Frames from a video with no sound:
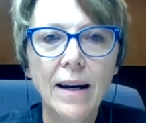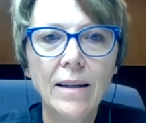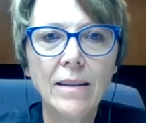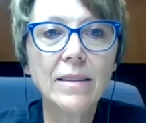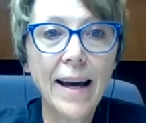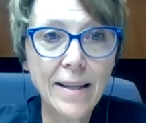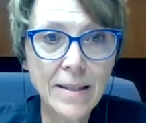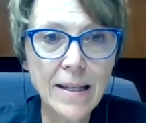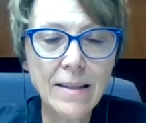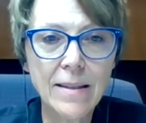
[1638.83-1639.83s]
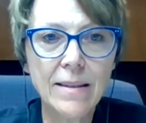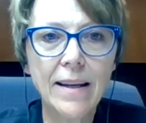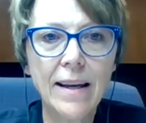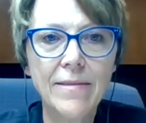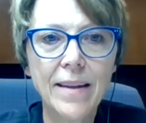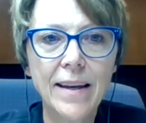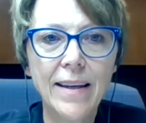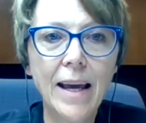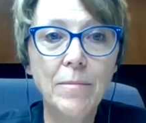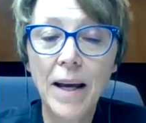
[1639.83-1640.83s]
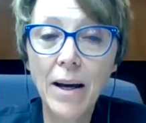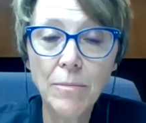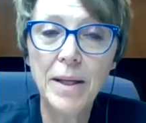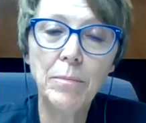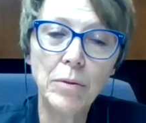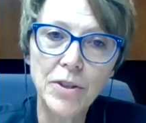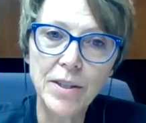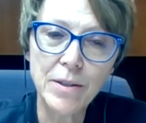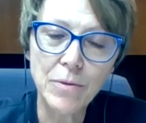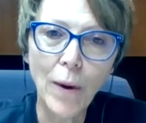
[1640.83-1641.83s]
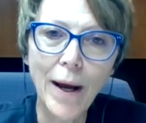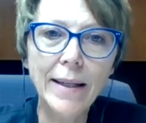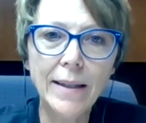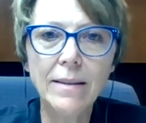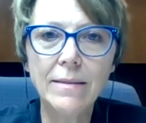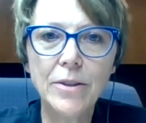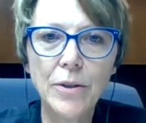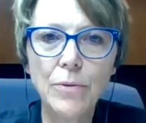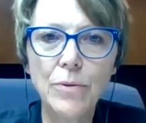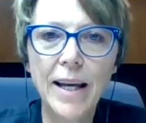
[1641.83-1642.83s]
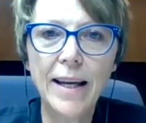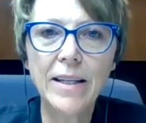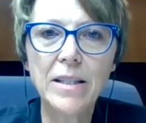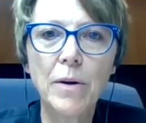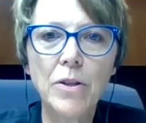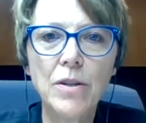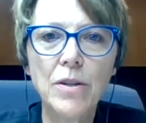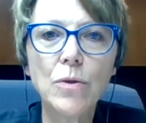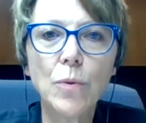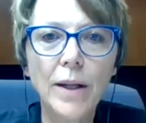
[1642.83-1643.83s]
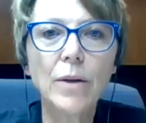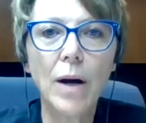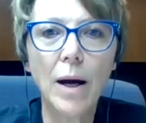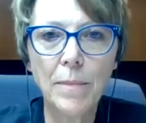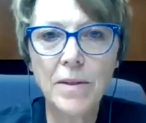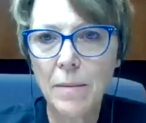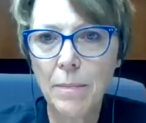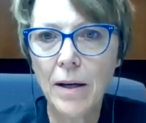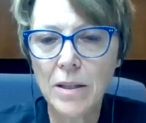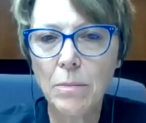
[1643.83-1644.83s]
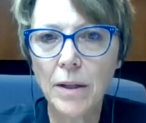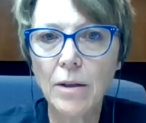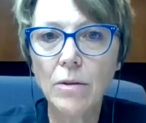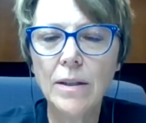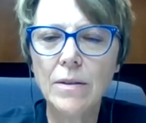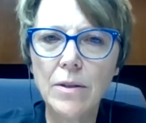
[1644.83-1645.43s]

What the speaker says: last season and they came down, people just waited to take as much of the 20 crop as they possibly could.